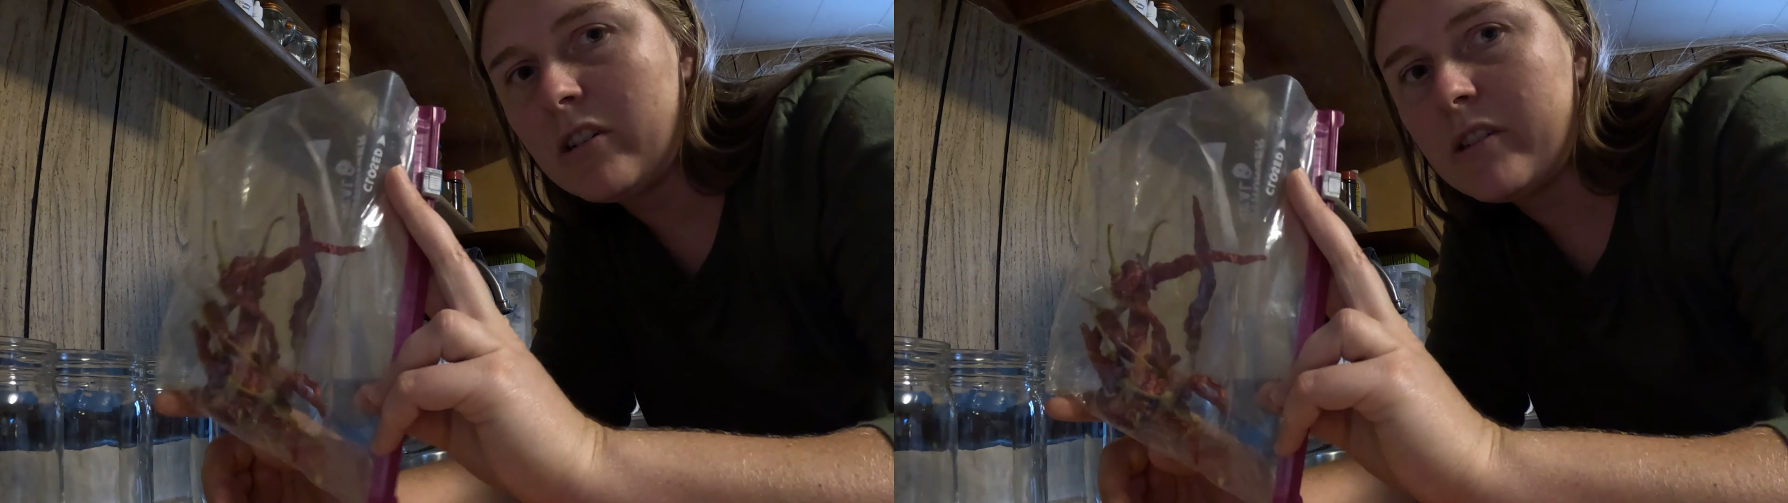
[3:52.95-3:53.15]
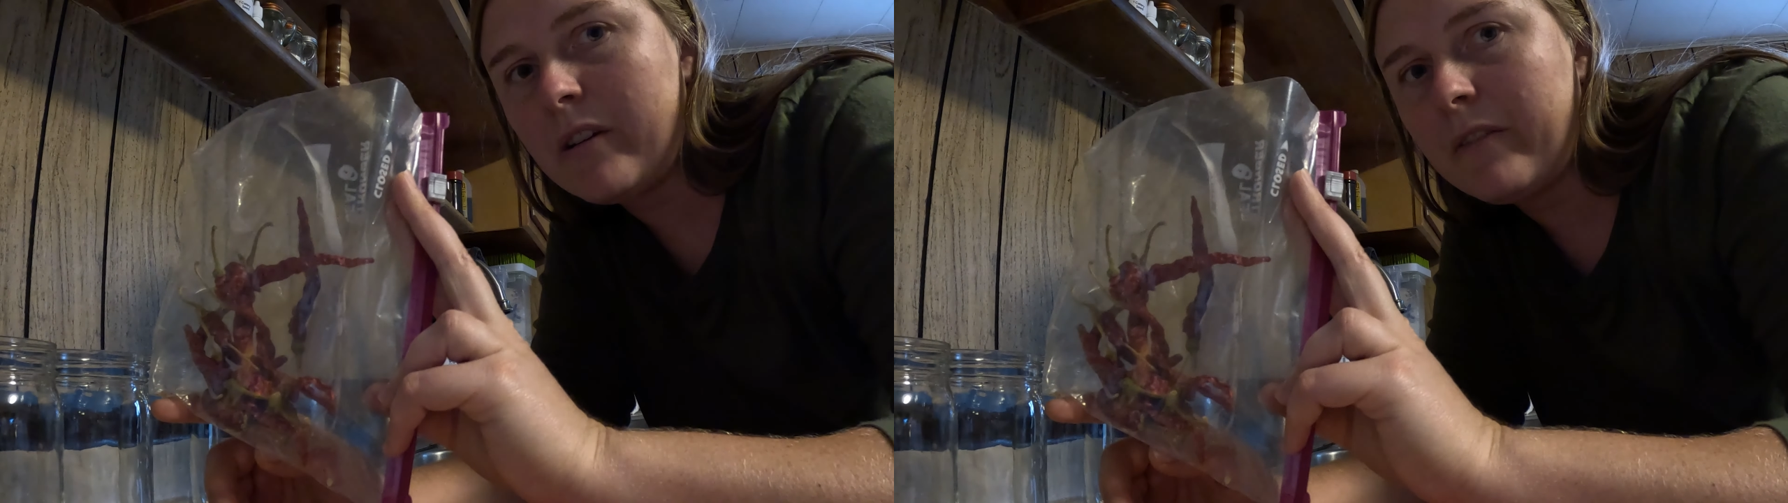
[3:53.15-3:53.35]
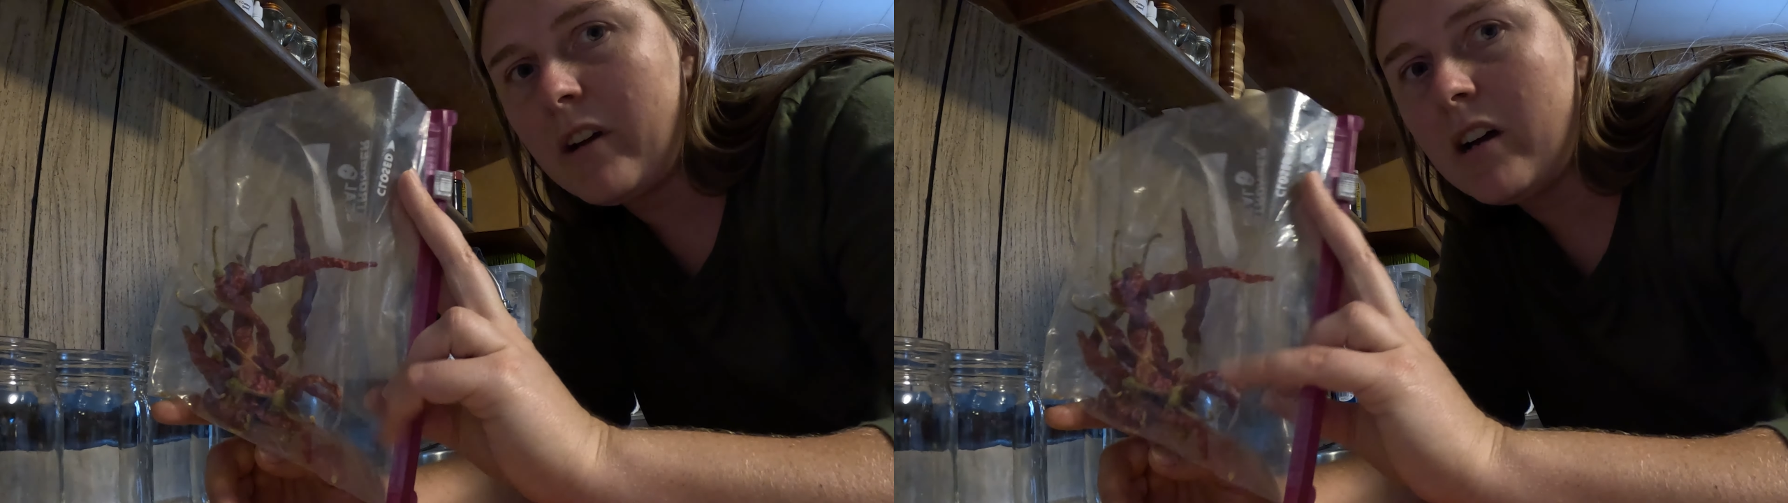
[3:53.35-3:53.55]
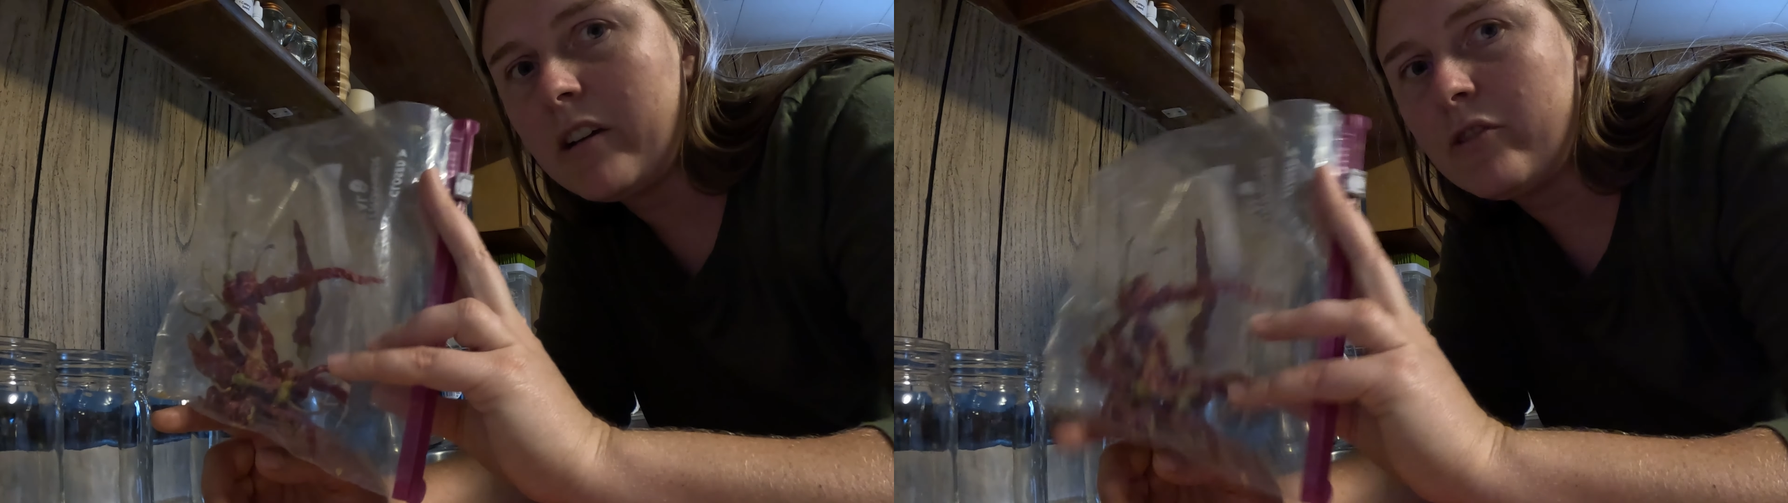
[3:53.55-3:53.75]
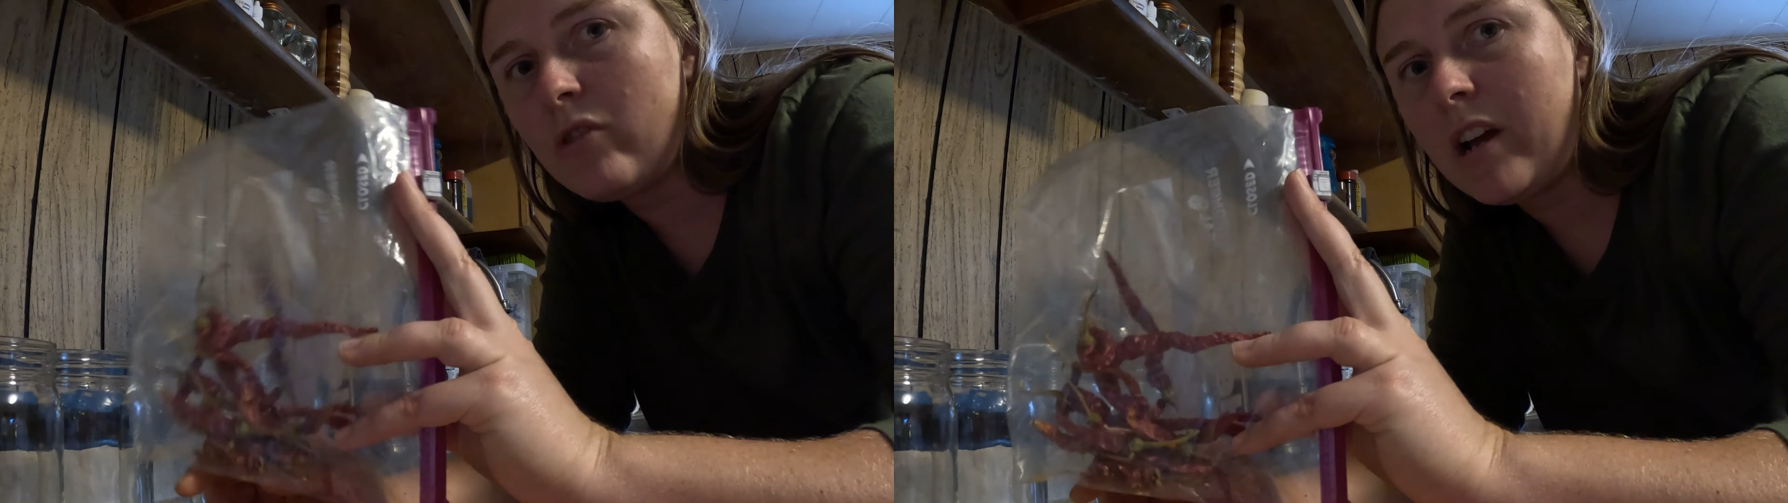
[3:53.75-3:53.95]
So I've
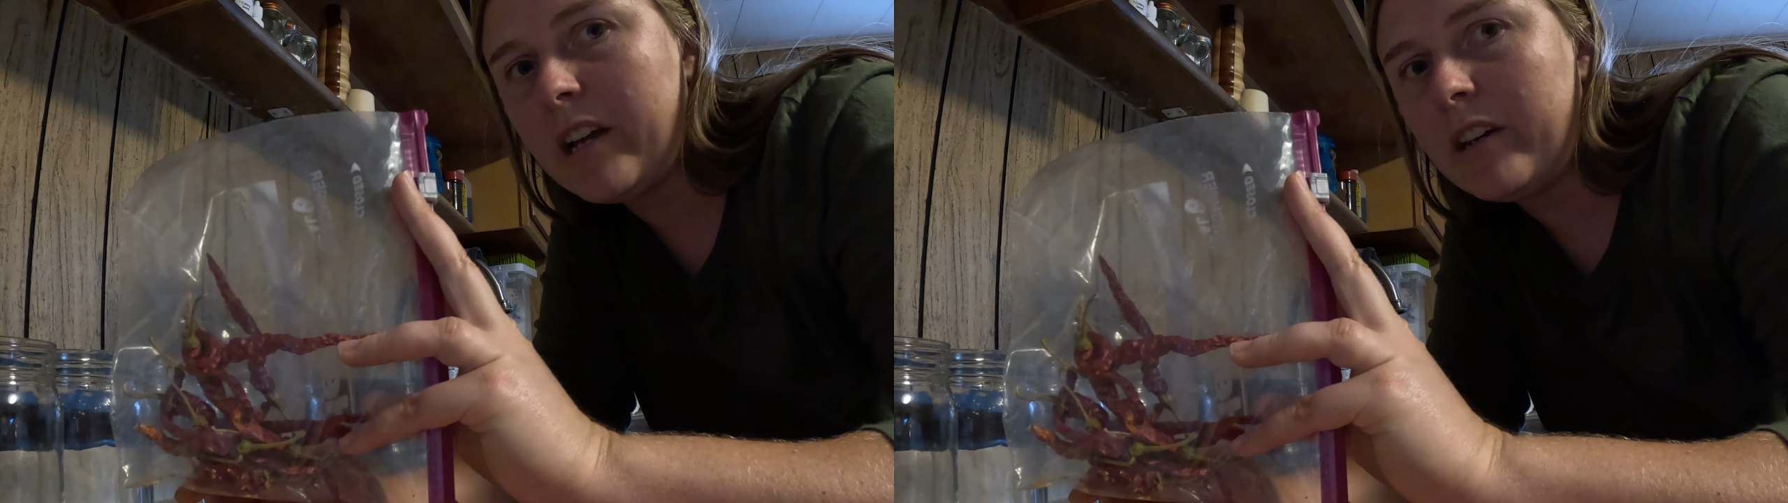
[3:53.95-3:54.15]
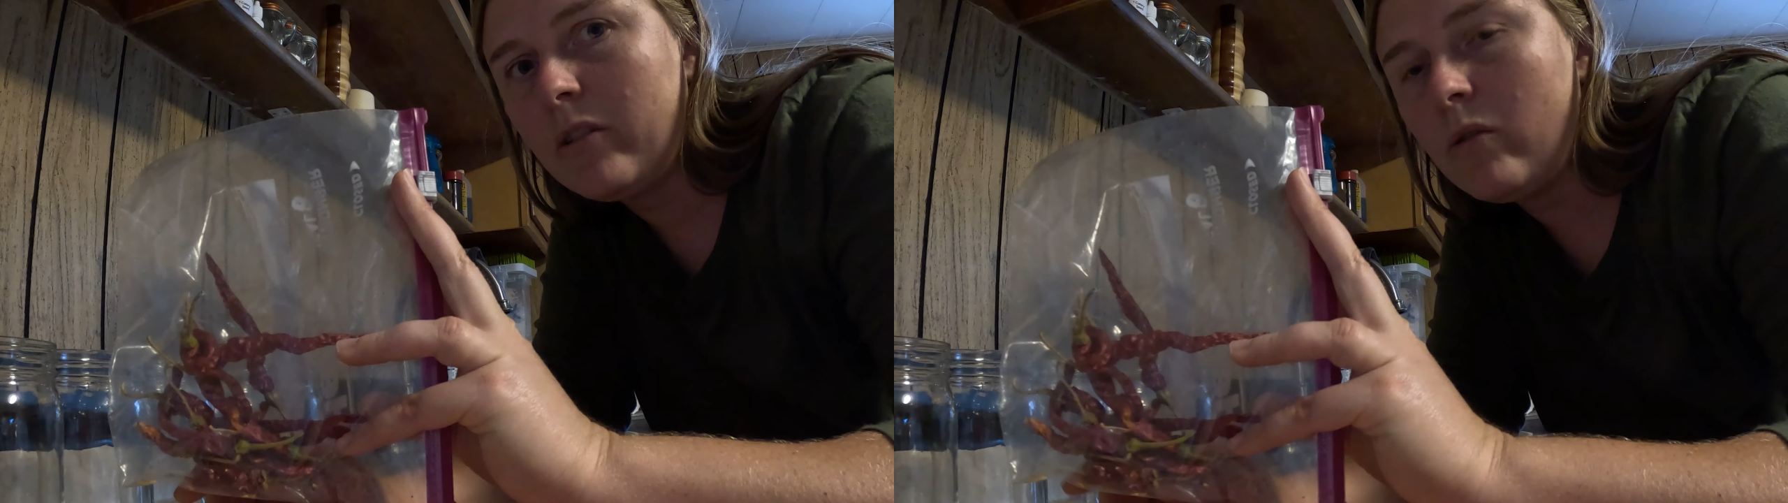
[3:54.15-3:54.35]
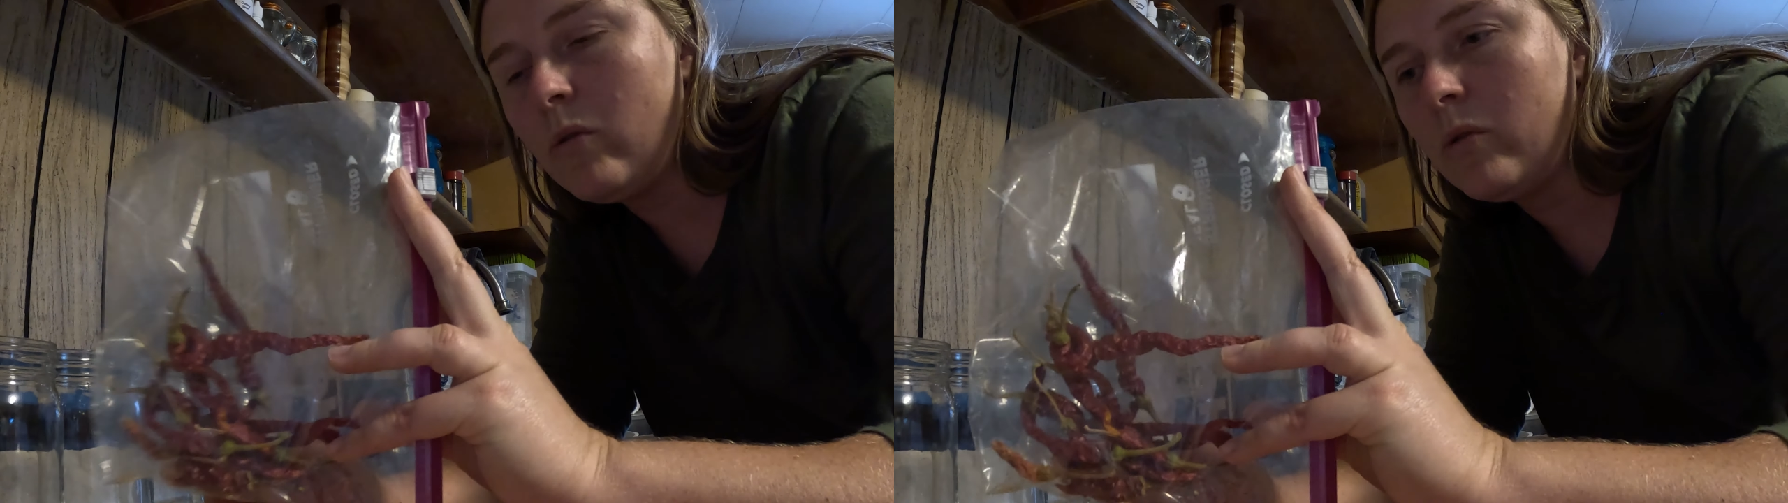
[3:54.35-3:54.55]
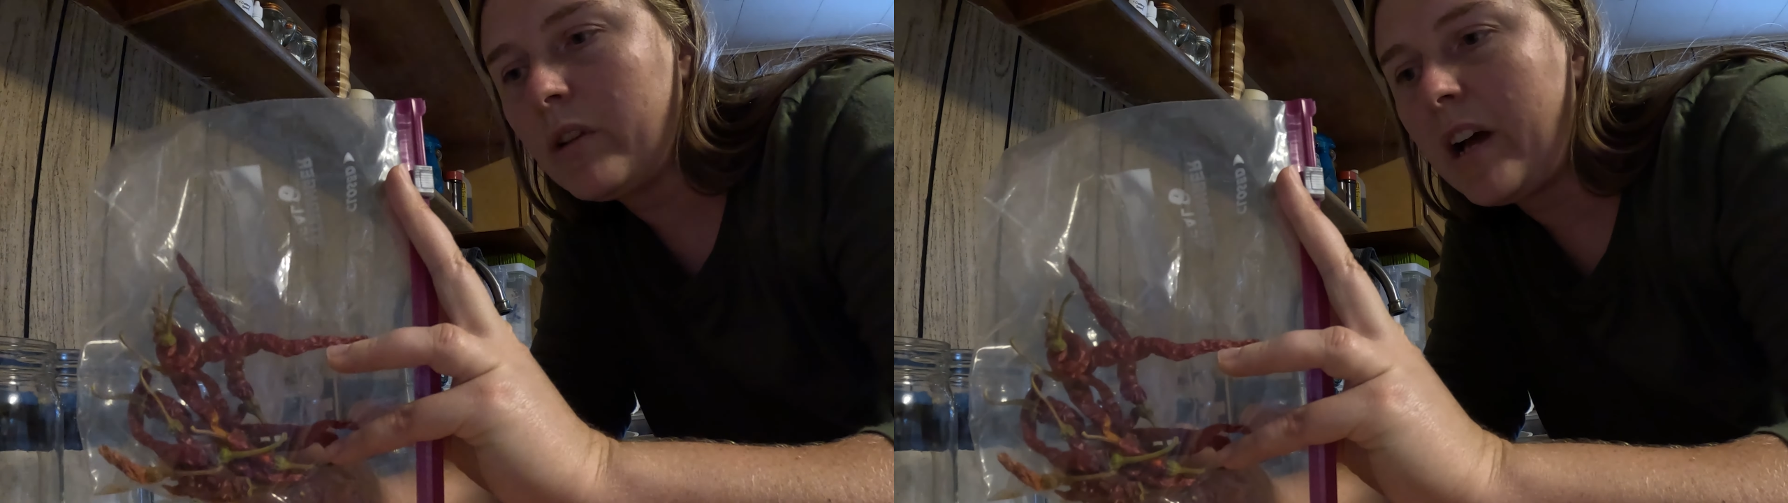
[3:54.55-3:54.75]
got dried whole